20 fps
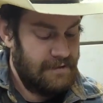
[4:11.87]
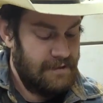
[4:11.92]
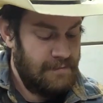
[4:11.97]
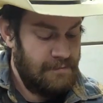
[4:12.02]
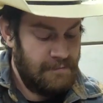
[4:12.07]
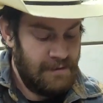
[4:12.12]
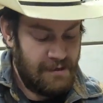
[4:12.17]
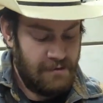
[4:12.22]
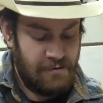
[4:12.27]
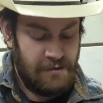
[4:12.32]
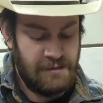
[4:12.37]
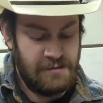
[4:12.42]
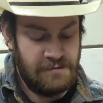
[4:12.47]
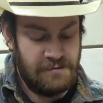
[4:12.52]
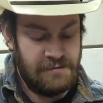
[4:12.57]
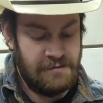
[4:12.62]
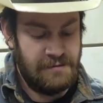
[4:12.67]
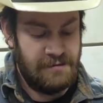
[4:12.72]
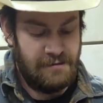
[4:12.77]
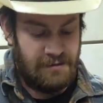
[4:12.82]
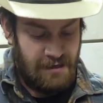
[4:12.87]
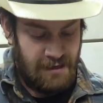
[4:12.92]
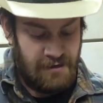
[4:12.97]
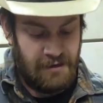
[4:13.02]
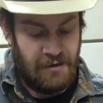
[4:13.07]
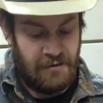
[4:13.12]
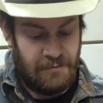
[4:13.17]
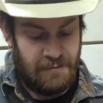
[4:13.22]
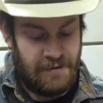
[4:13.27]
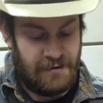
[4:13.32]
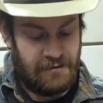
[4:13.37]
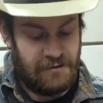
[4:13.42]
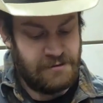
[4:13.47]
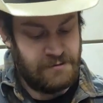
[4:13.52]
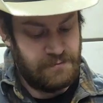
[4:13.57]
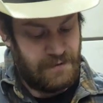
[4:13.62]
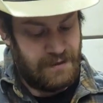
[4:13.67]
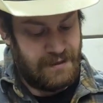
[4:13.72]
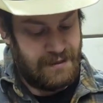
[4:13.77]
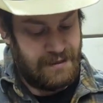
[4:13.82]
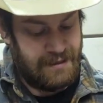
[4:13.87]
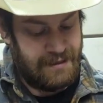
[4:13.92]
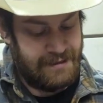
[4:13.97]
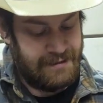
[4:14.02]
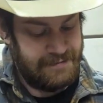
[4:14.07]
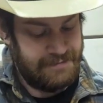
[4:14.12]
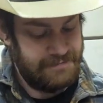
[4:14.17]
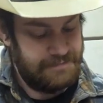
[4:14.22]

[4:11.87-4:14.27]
Another big reason why I got it